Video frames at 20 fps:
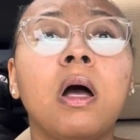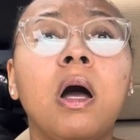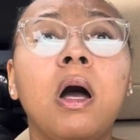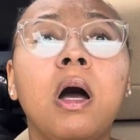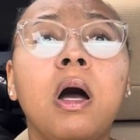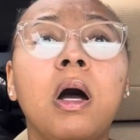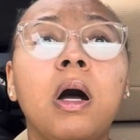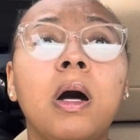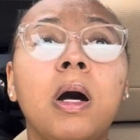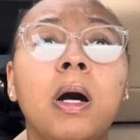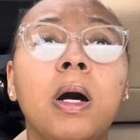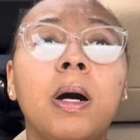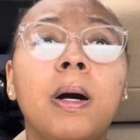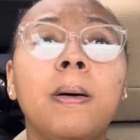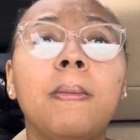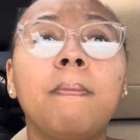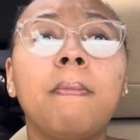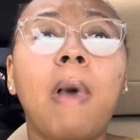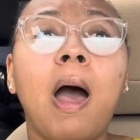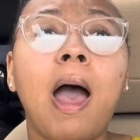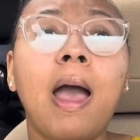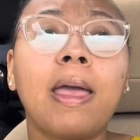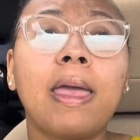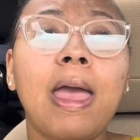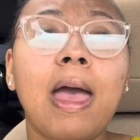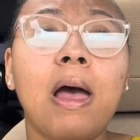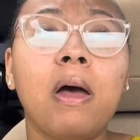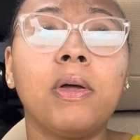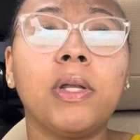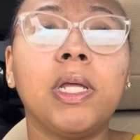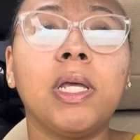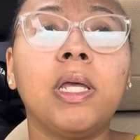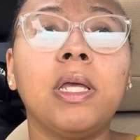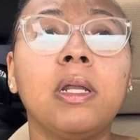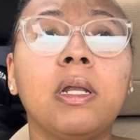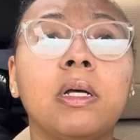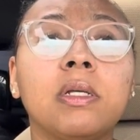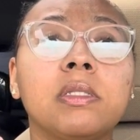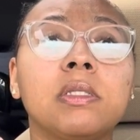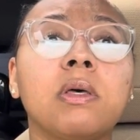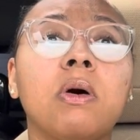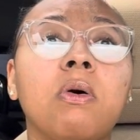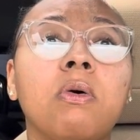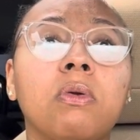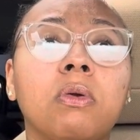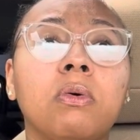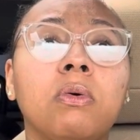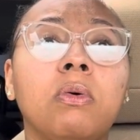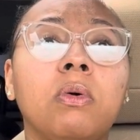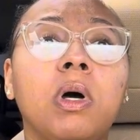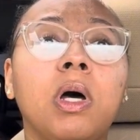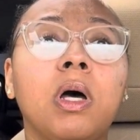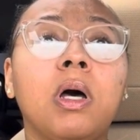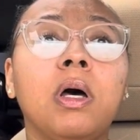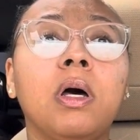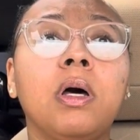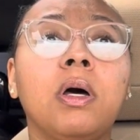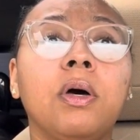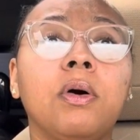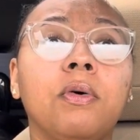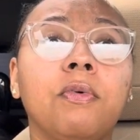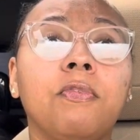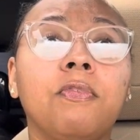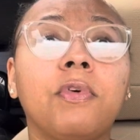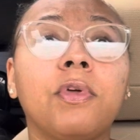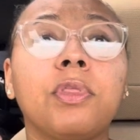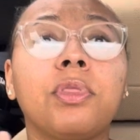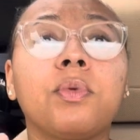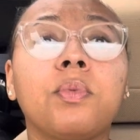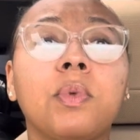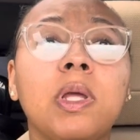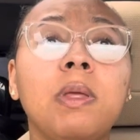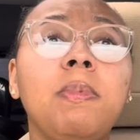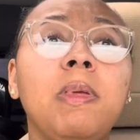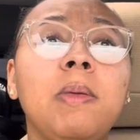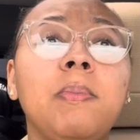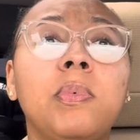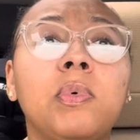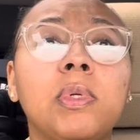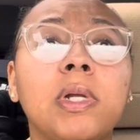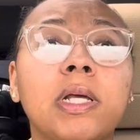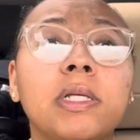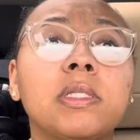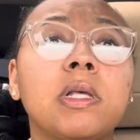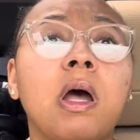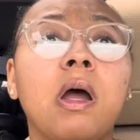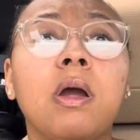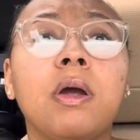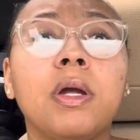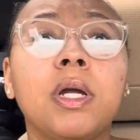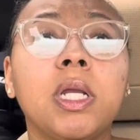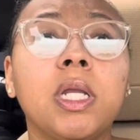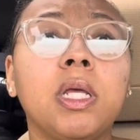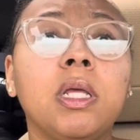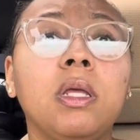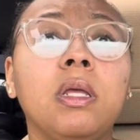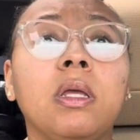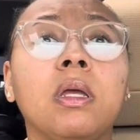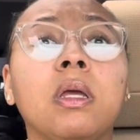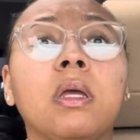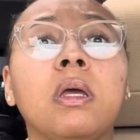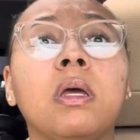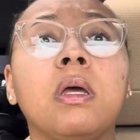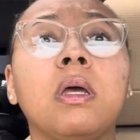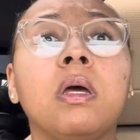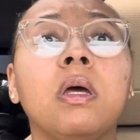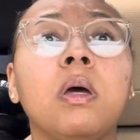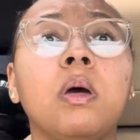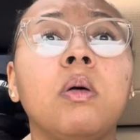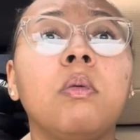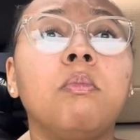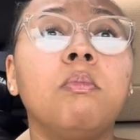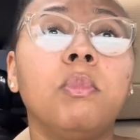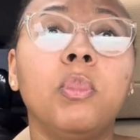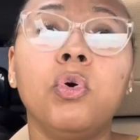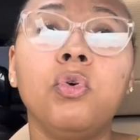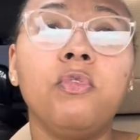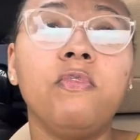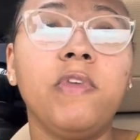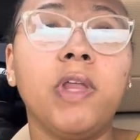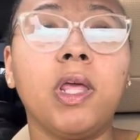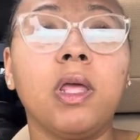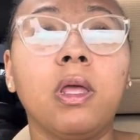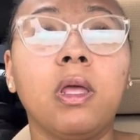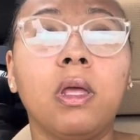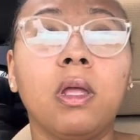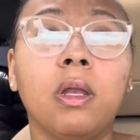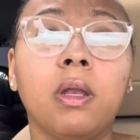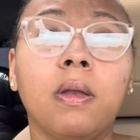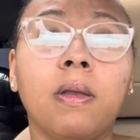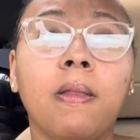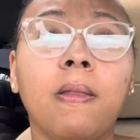I counted a total of 3 people that's already moved in.